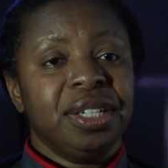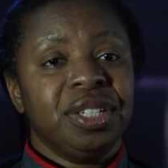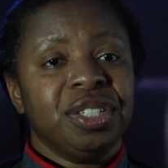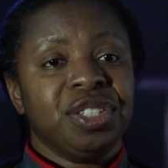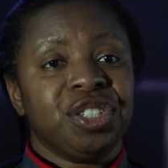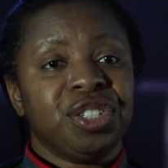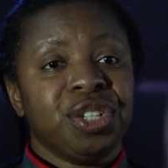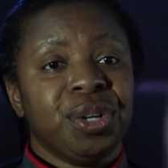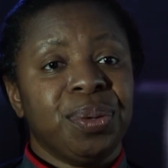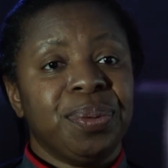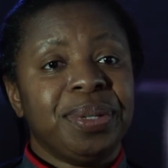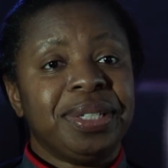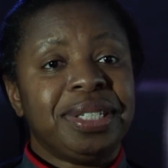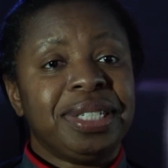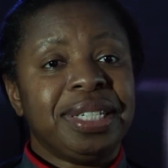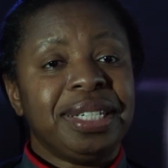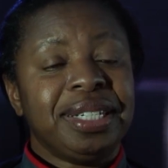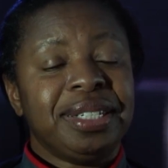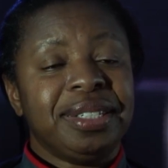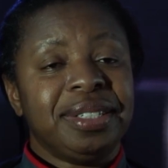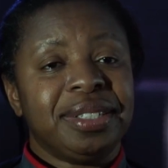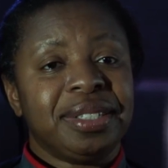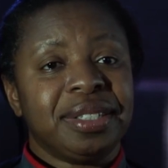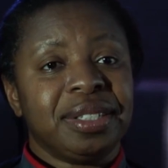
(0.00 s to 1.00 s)
So it
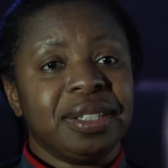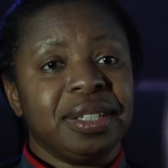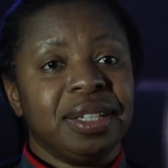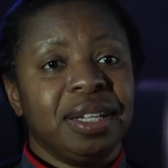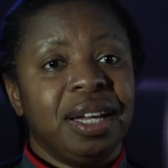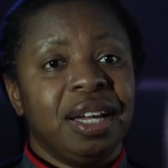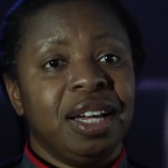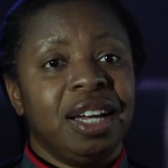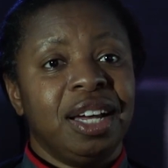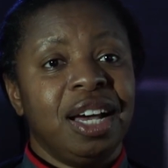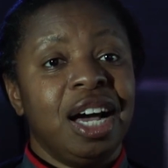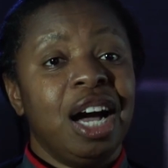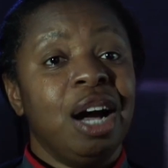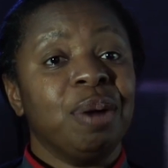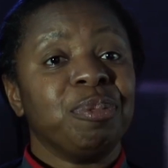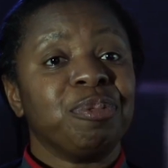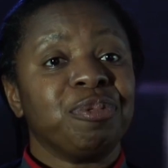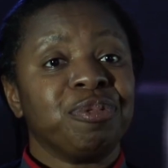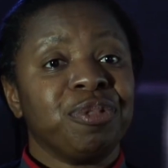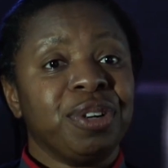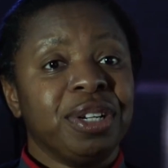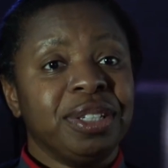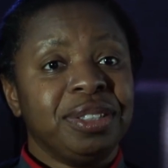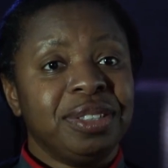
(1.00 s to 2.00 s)
is uh, up
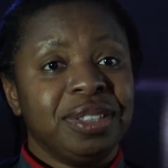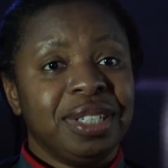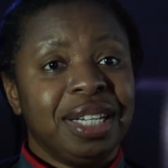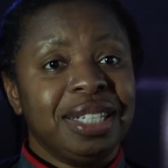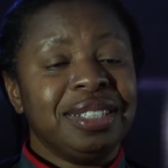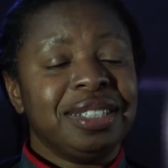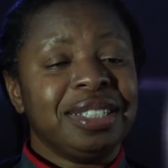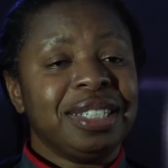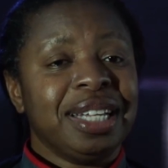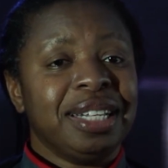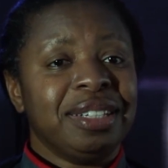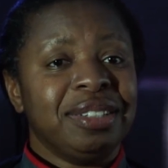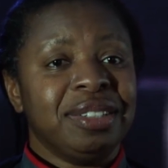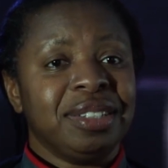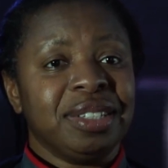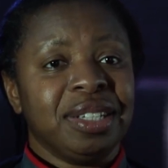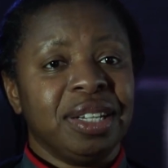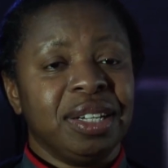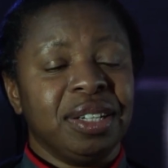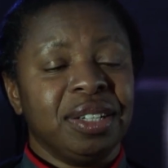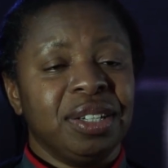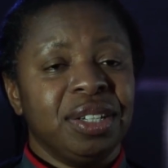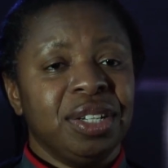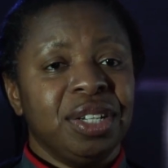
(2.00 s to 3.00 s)
front and
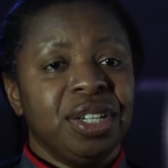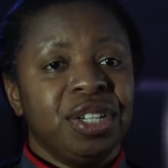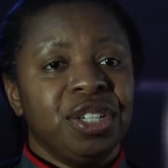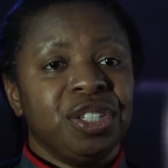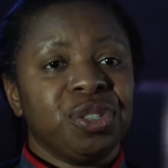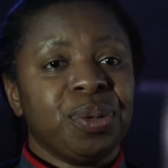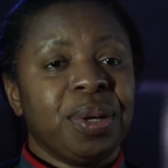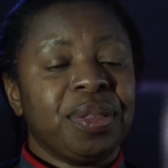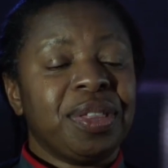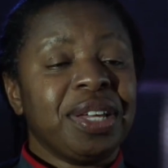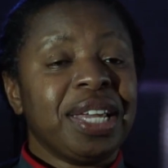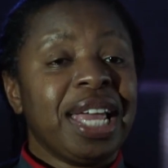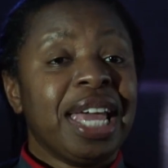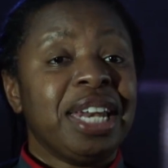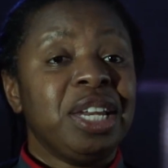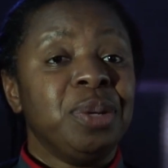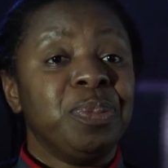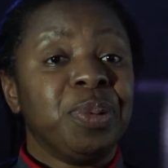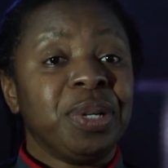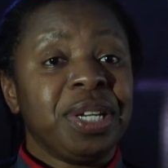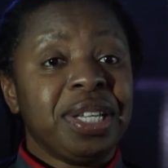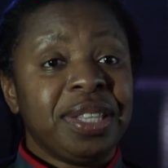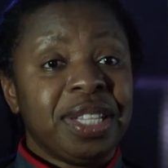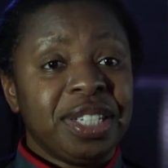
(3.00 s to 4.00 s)
centre. So I think
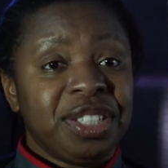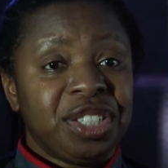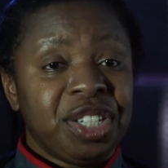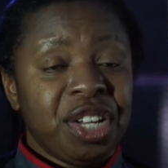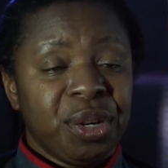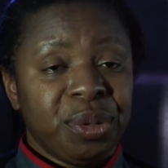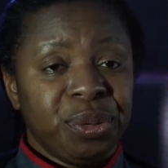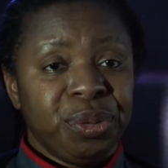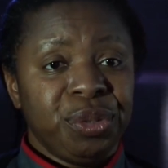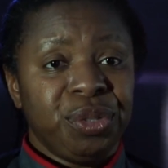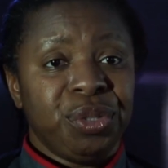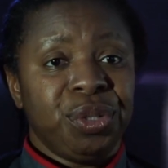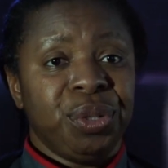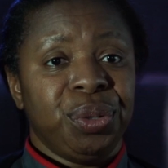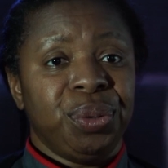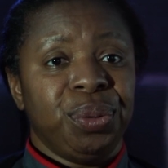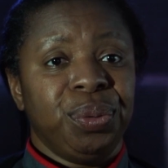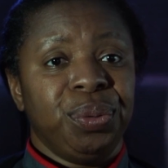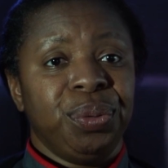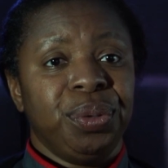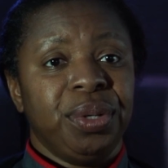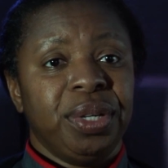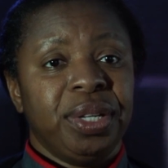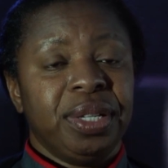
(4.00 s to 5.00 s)
anybody that tells
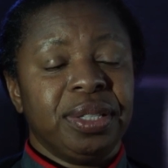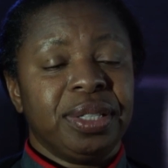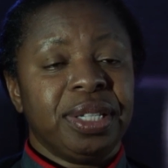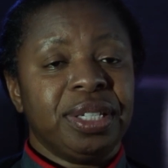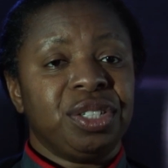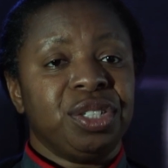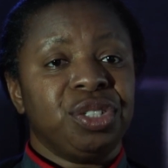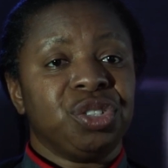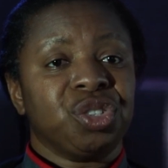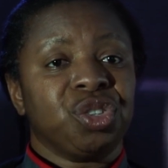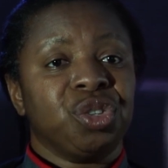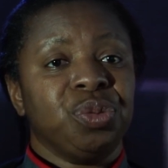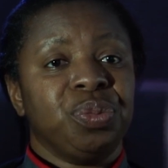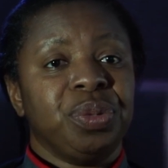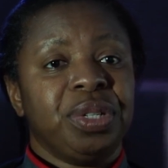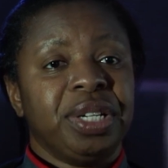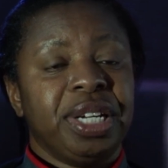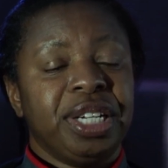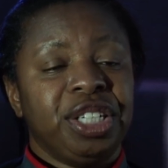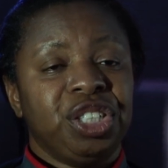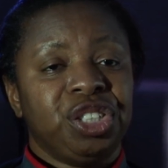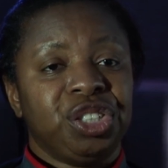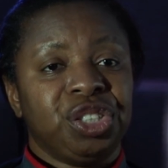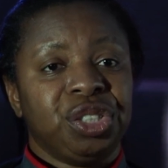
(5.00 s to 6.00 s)
you that
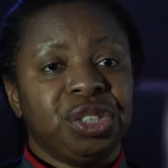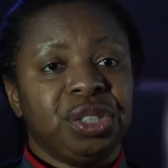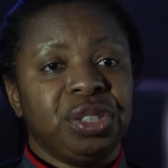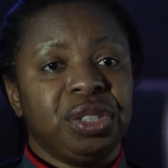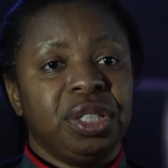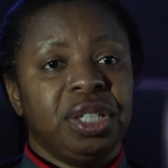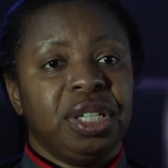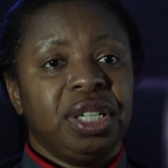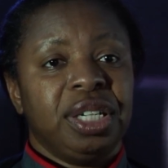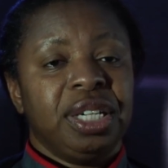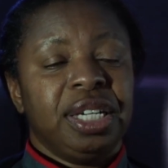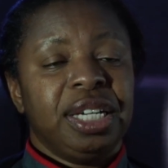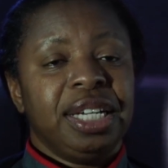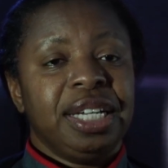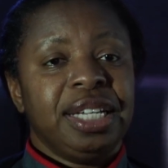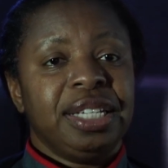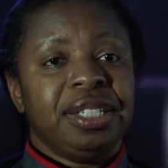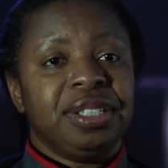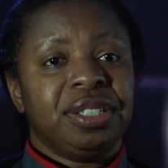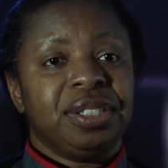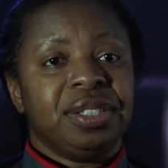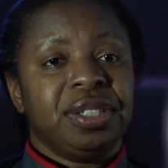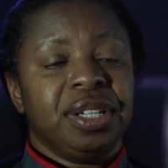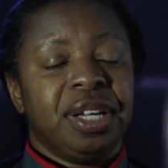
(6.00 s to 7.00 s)
discrimination
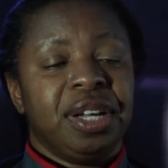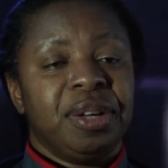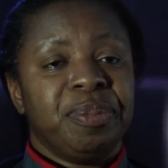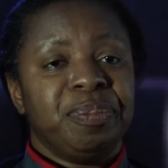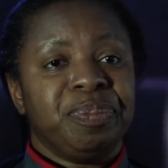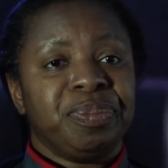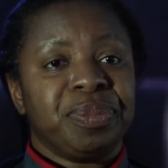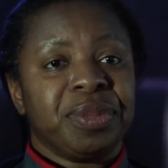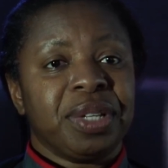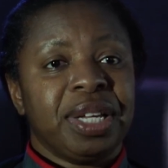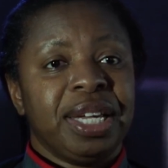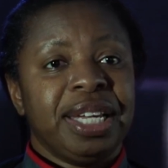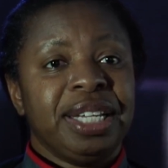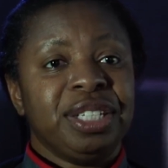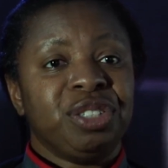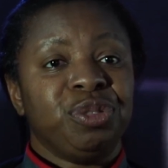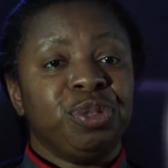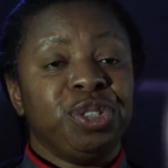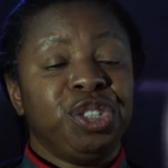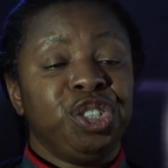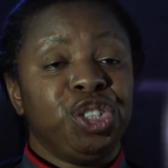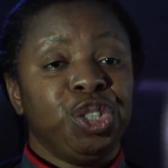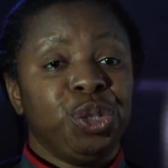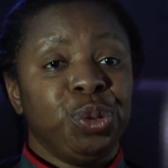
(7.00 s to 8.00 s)
is um, is
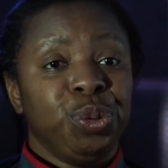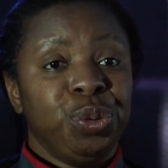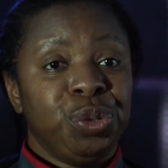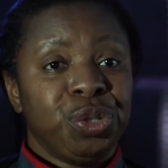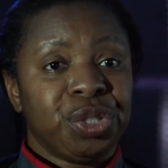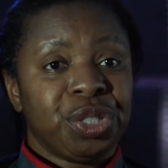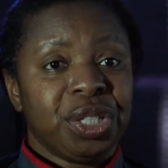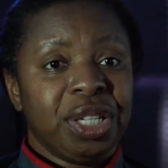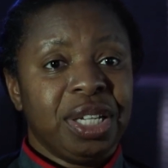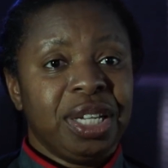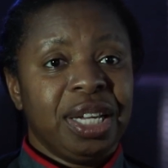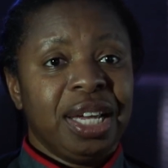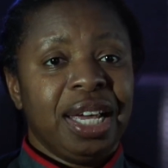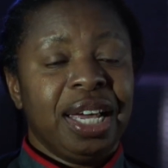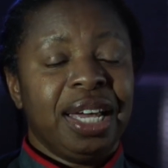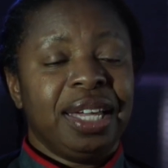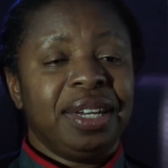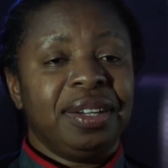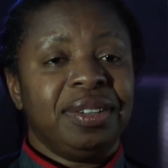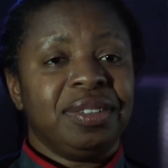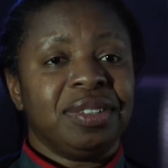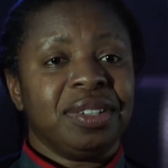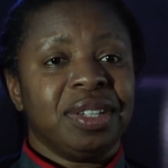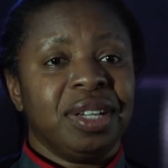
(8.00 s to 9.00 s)
reduced
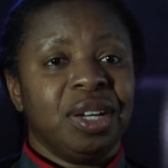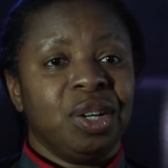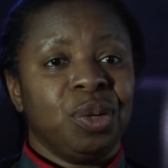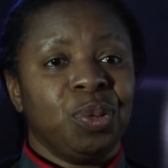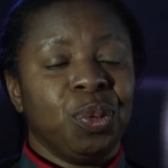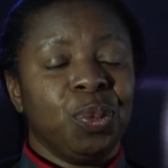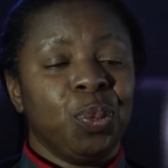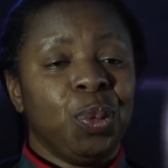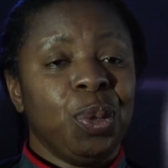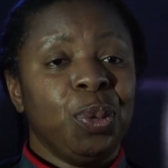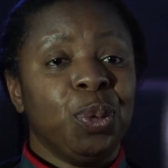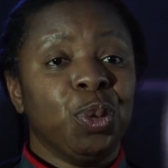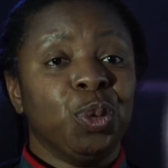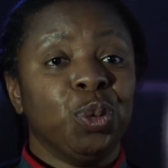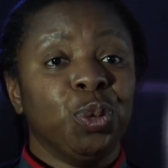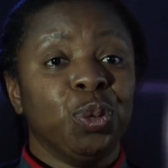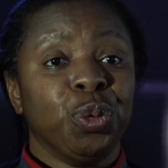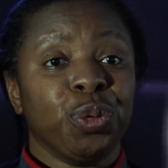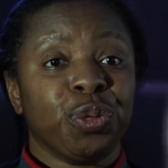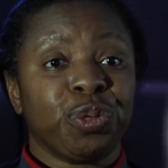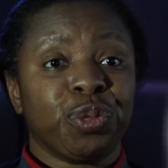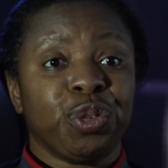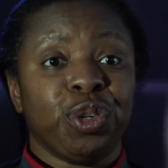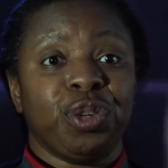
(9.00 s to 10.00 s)
and uh, we were all
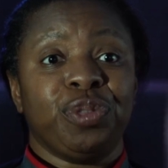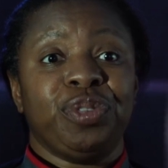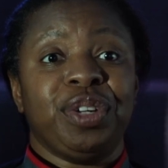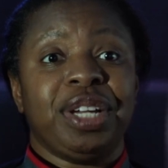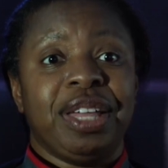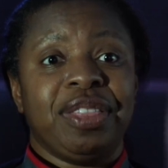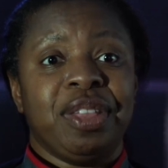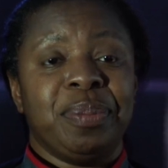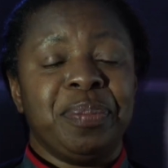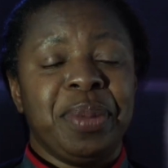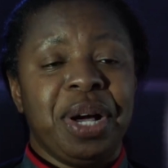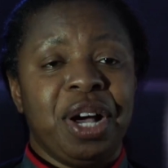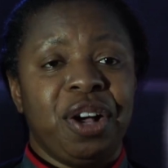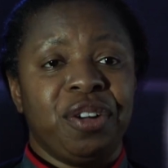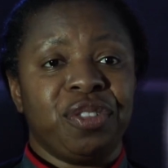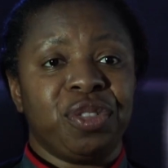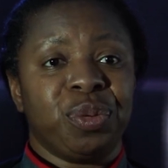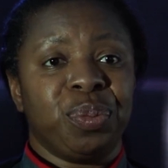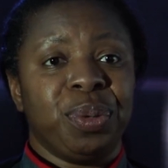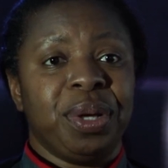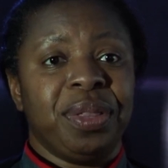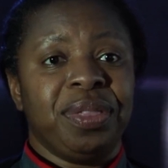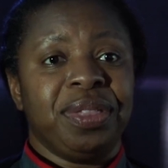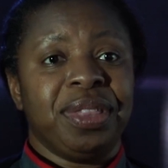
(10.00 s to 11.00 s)
frothing at the
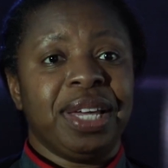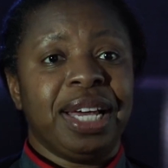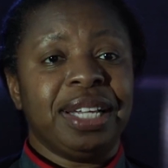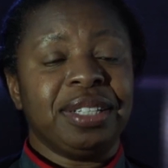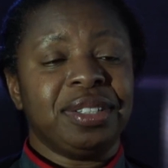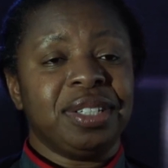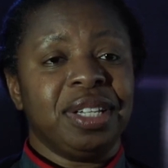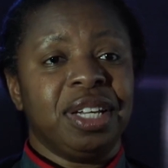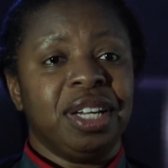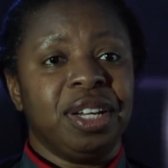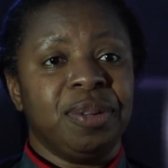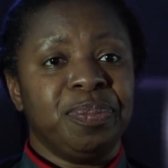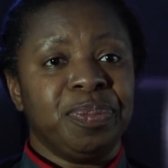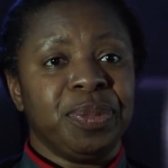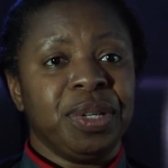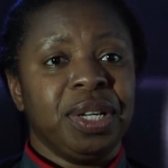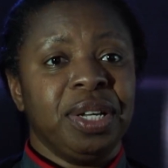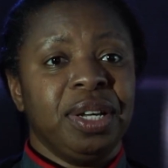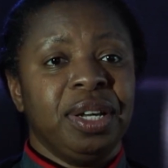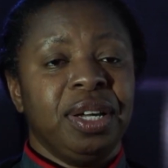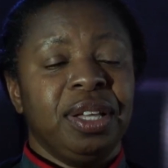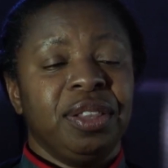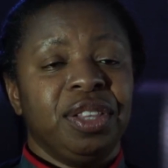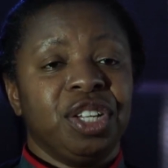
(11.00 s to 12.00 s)
mouth when that um,
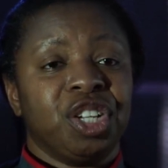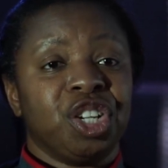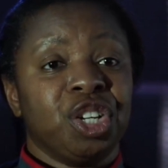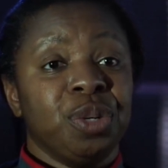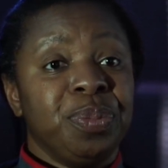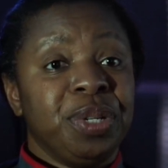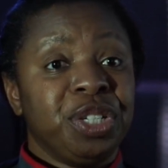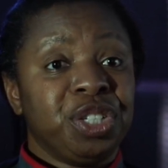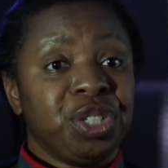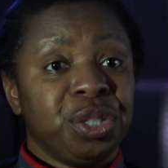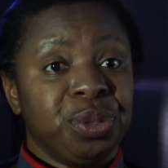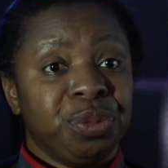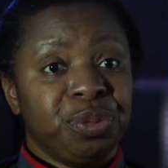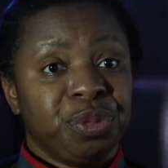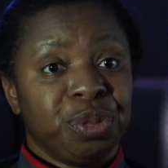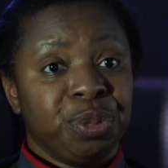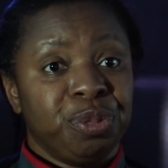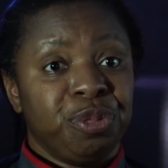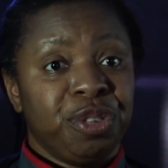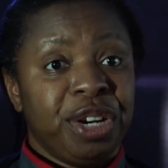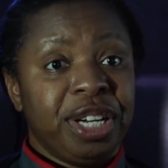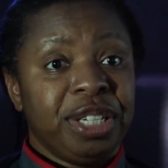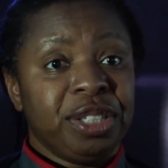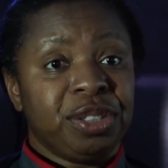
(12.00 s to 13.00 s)
the Commission
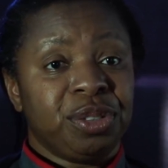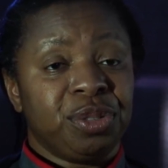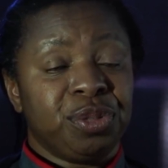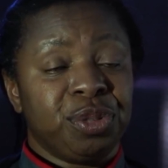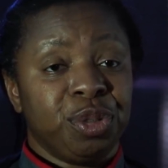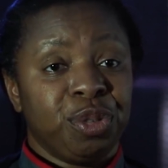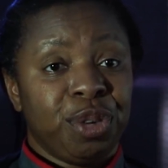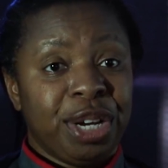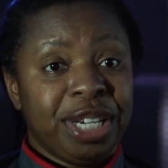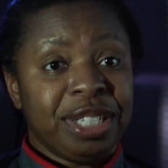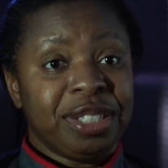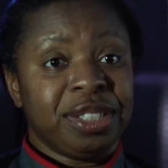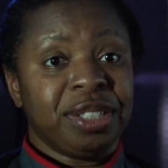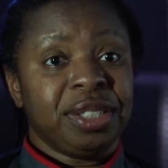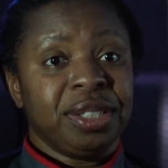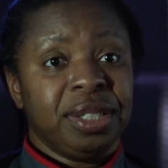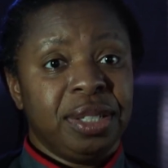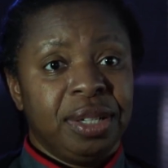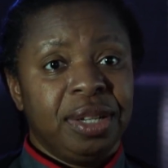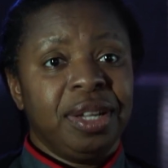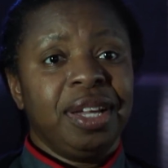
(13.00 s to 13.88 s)
from race, for Race